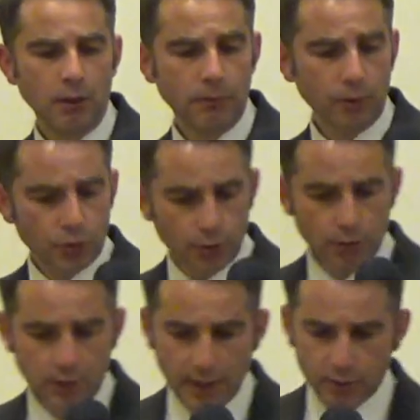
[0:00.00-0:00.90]
For
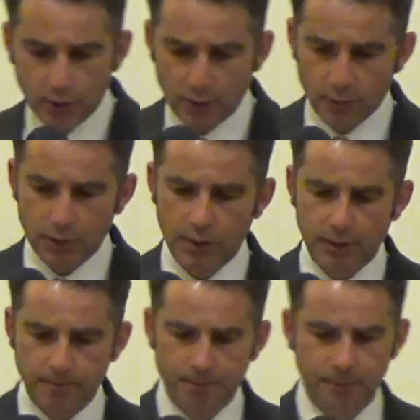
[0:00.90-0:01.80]
Judah and
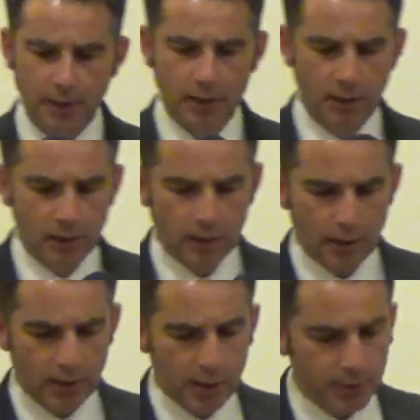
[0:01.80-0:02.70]
Jerusalem,
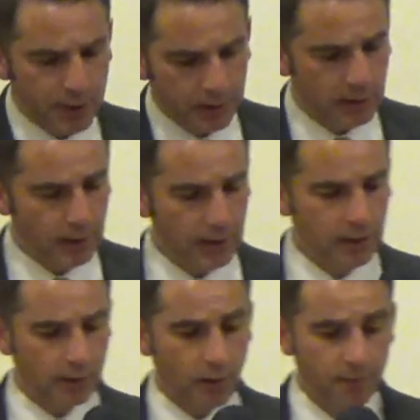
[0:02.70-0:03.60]
there was a
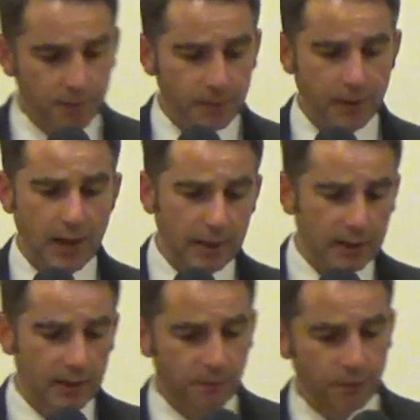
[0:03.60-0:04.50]
day of
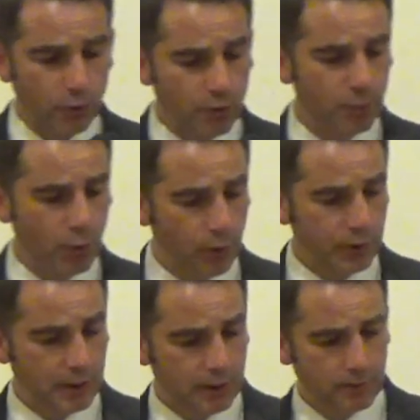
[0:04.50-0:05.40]
threatening
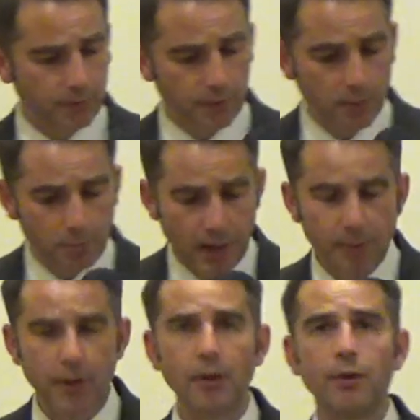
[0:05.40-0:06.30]
foreboding from
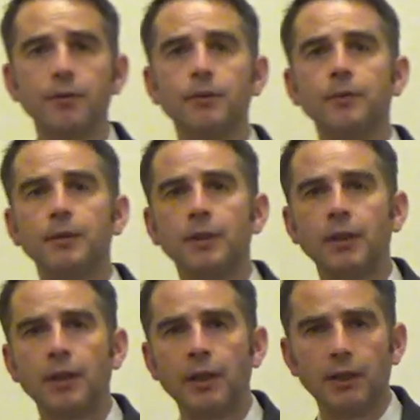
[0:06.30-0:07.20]
Babylon,
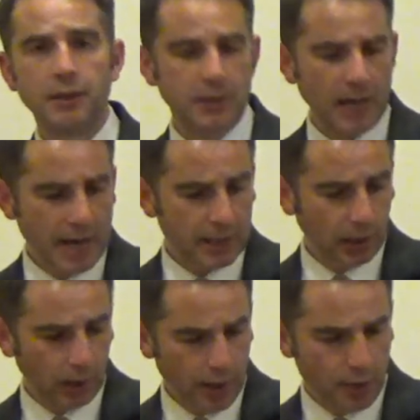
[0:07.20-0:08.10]
the dark
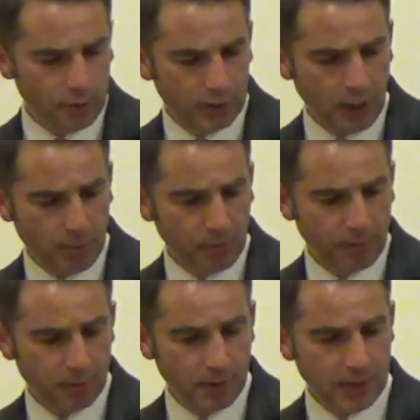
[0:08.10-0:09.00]
cloud coming
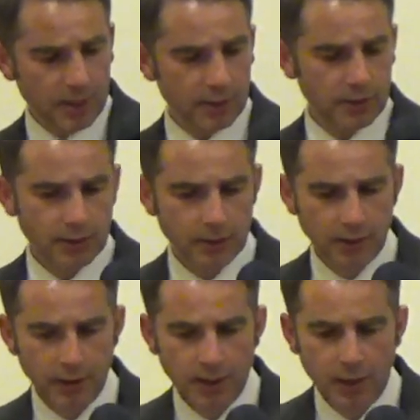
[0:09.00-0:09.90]
from the east,
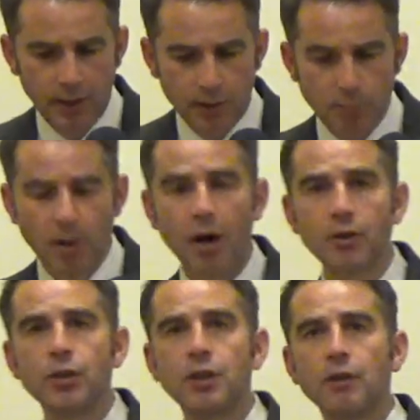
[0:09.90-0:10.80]
the
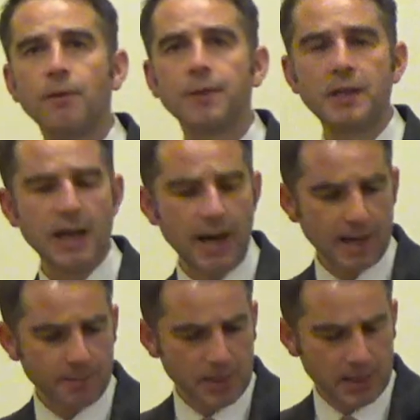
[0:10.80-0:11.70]
marching of the
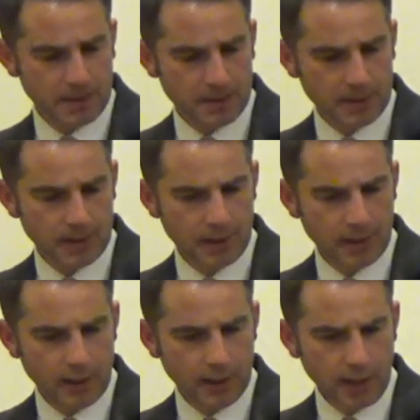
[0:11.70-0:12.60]
army,
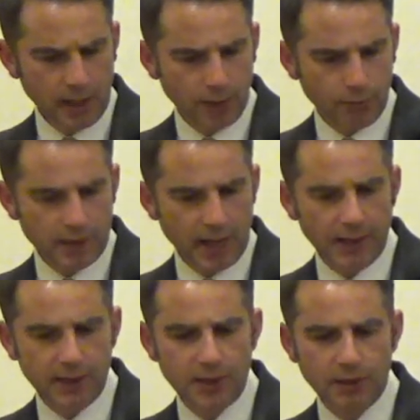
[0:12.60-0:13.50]
and the
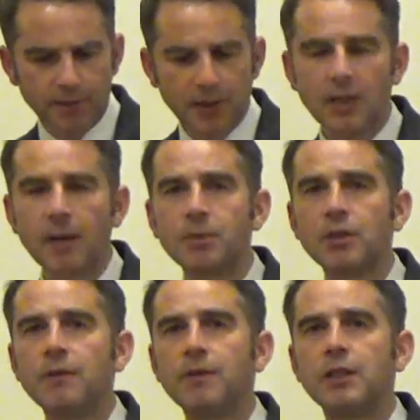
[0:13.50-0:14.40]
reality of the
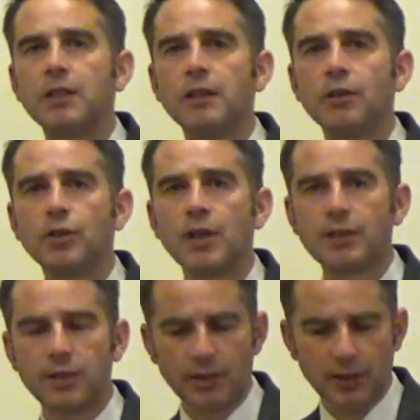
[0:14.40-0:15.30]
captivity and the
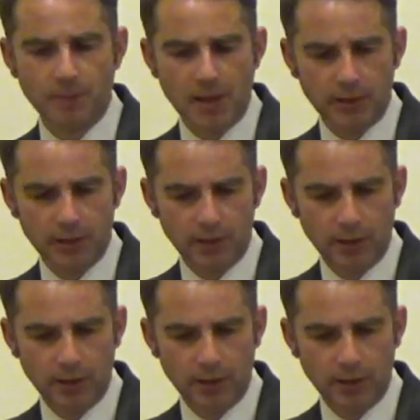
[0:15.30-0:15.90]
chastisement